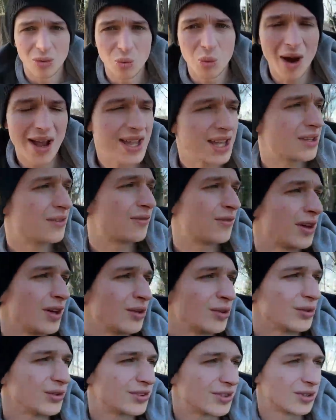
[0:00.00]

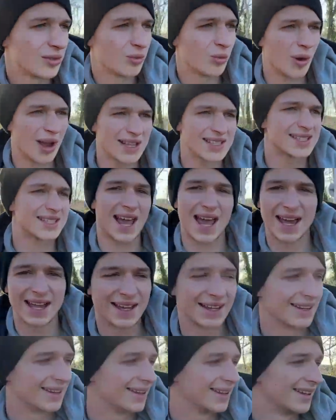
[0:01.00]
Wakefield Westgate.
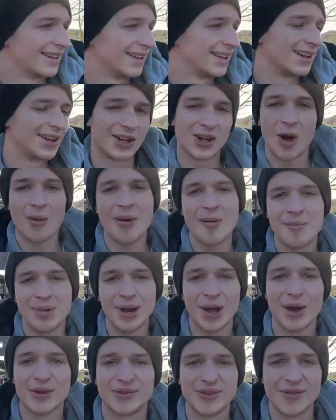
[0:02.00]
Comment
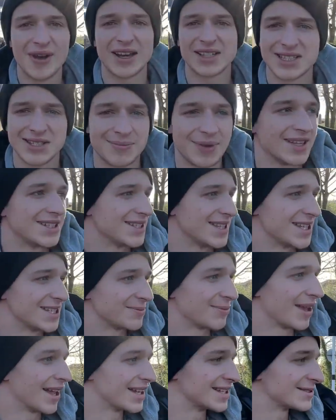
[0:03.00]
below if you've actually been to
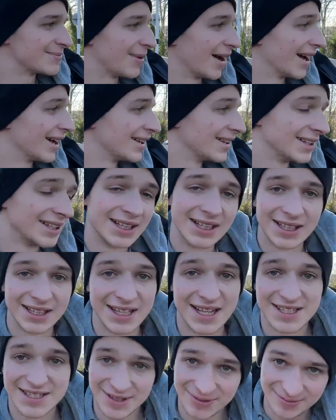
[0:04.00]
this place, but
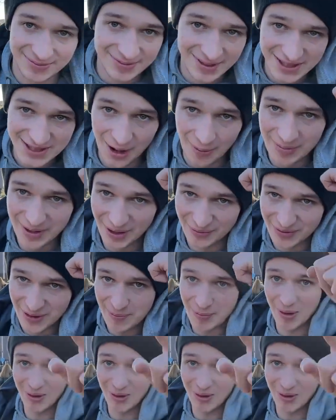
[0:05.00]
listen, it's got to be done for the